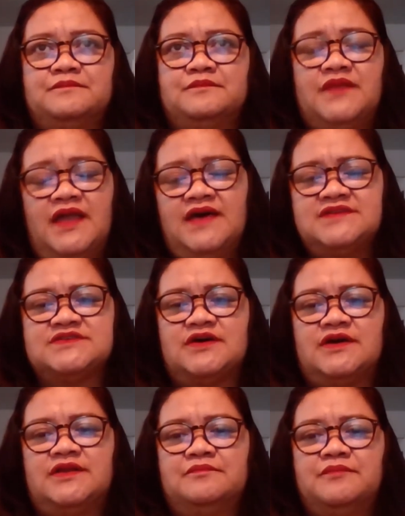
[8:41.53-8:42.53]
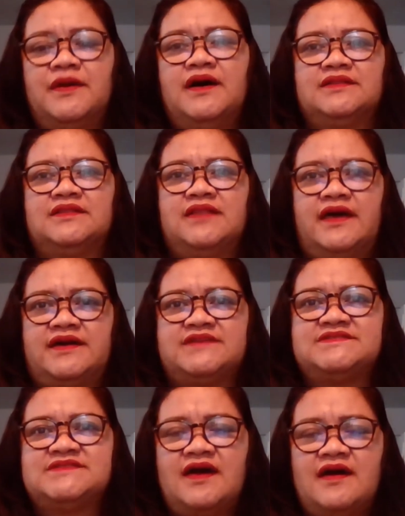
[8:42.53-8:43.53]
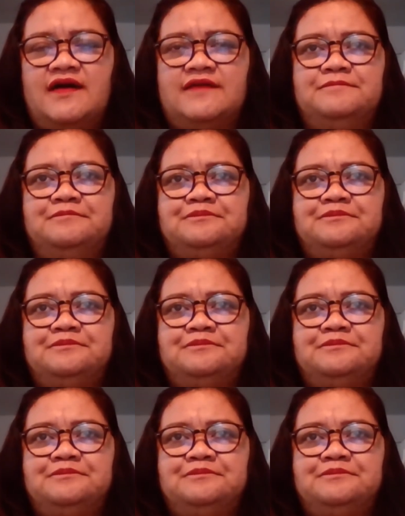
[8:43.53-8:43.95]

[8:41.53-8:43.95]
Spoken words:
lesson. But like I said,